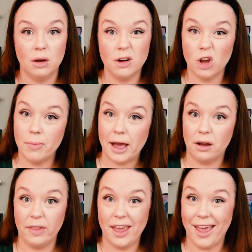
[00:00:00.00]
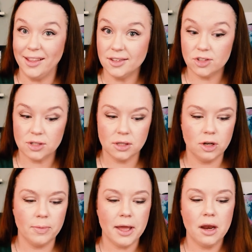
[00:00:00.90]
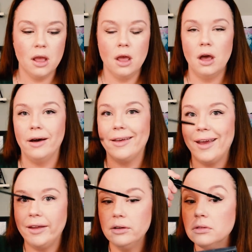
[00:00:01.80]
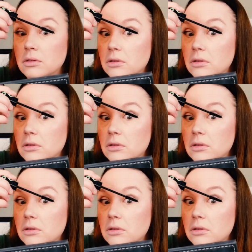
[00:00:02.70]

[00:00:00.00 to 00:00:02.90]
going to go back on the ends just a little bit. Again,